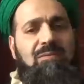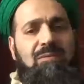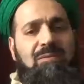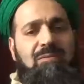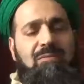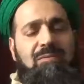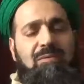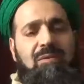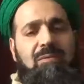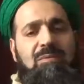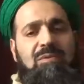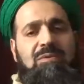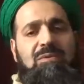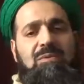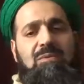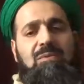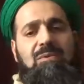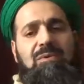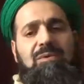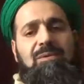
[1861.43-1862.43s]
from his
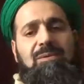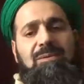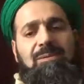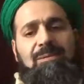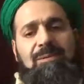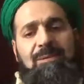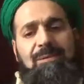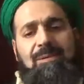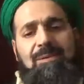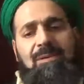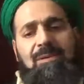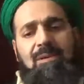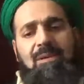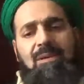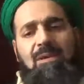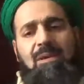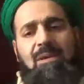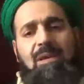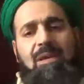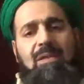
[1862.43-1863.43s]
Lord.
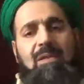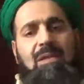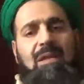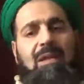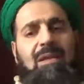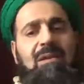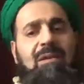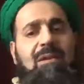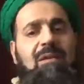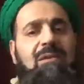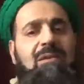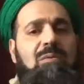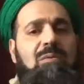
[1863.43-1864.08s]
And then